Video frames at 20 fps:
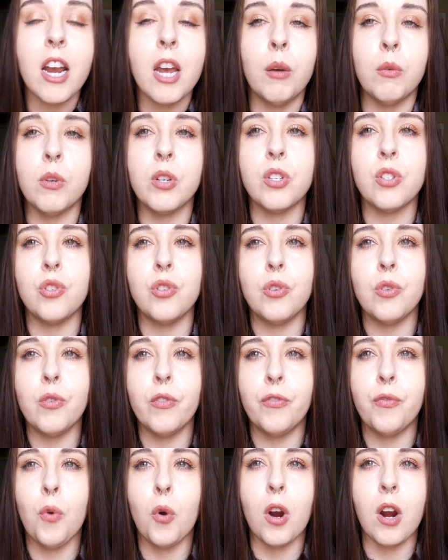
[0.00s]
It was
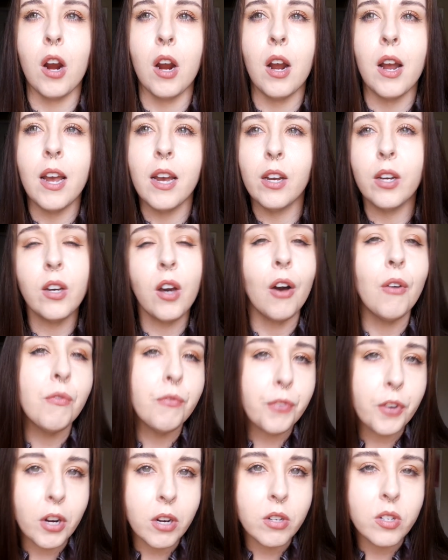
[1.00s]
for
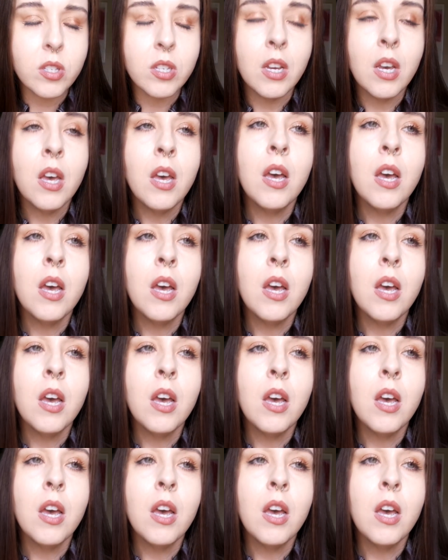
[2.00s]
comfort.